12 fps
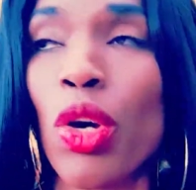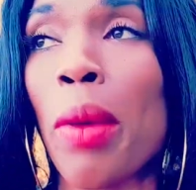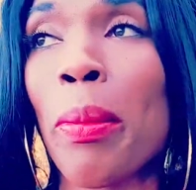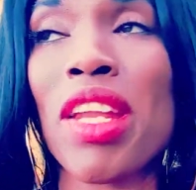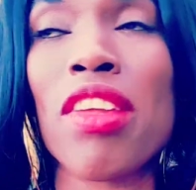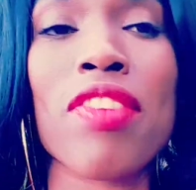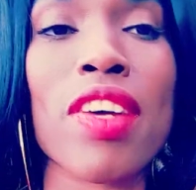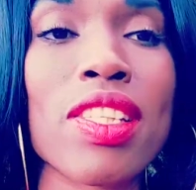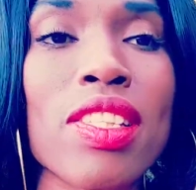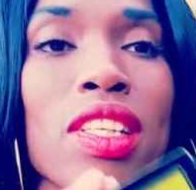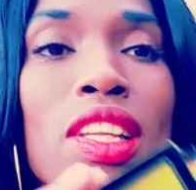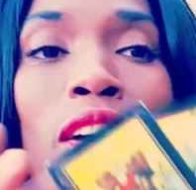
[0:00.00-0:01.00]
are
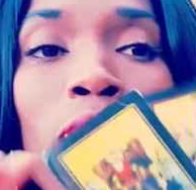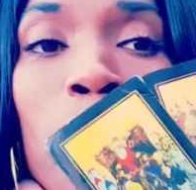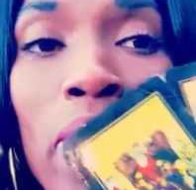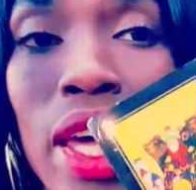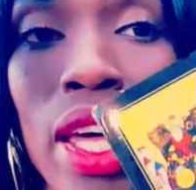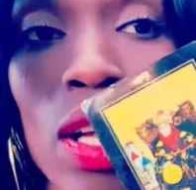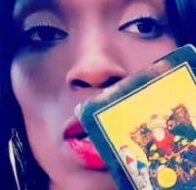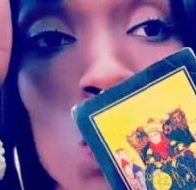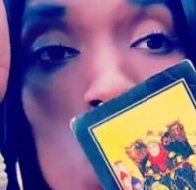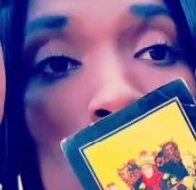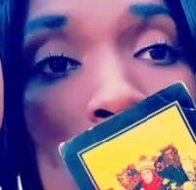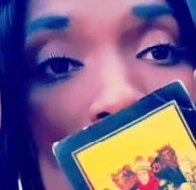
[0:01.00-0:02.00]
manifesting a male
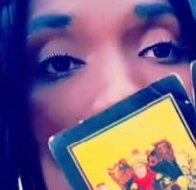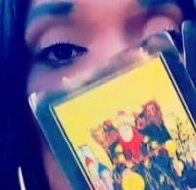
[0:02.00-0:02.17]
who is